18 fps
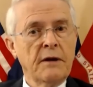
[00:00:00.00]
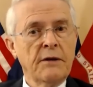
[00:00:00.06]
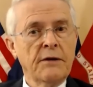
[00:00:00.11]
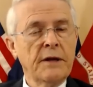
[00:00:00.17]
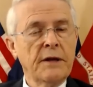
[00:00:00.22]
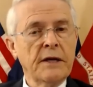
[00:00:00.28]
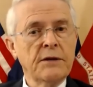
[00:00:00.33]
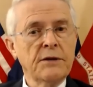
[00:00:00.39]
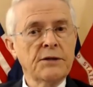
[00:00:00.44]

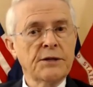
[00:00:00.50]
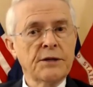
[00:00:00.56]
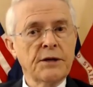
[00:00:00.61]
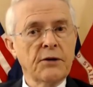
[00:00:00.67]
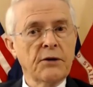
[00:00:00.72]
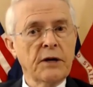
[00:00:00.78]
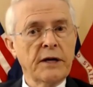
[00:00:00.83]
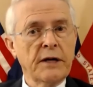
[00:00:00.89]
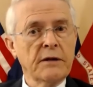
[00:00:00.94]
the
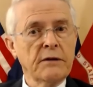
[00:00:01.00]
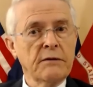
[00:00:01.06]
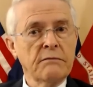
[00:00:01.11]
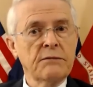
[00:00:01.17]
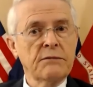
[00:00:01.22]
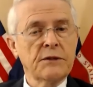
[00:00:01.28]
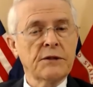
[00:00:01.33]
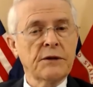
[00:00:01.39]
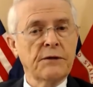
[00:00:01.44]
Syrian
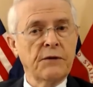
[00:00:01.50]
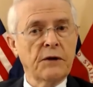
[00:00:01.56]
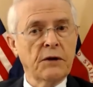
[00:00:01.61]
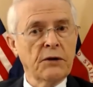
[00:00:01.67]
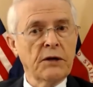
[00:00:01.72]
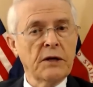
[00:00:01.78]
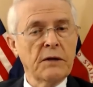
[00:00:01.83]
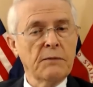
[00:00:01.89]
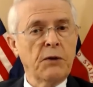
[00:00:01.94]

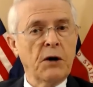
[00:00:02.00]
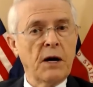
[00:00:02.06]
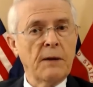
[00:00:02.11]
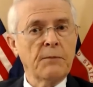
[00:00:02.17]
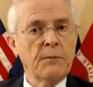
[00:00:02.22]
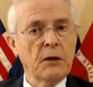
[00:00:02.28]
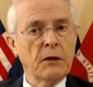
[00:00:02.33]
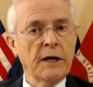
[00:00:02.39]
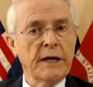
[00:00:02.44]
civilian
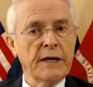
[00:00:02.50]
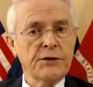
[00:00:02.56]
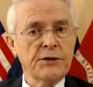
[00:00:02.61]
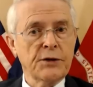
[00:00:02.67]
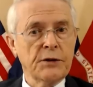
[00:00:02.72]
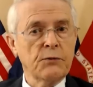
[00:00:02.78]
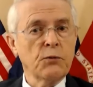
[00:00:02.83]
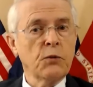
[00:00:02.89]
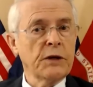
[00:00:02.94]

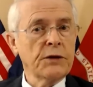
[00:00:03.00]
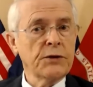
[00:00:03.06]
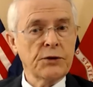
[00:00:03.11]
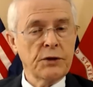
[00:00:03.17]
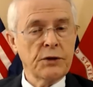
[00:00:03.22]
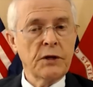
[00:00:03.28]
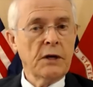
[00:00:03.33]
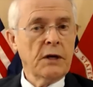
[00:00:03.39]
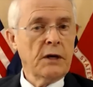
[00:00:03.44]
population, which